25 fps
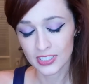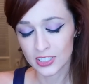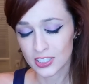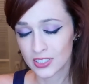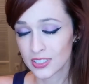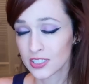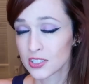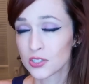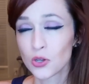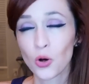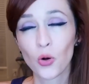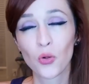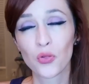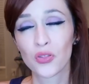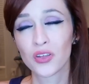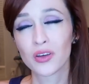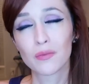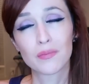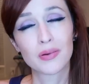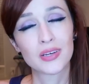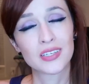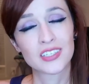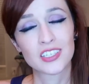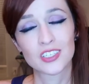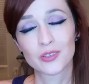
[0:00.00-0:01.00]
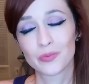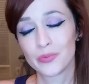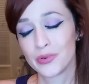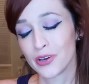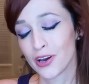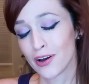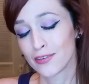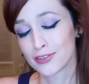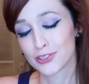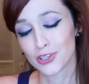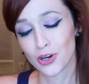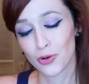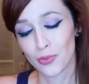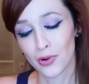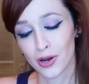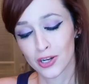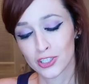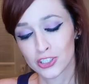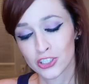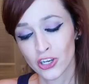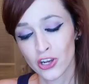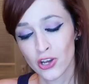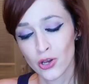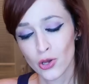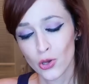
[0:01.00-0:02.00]
This whole thing pisses me off so
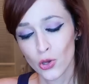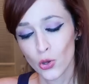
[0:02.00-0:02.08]
much.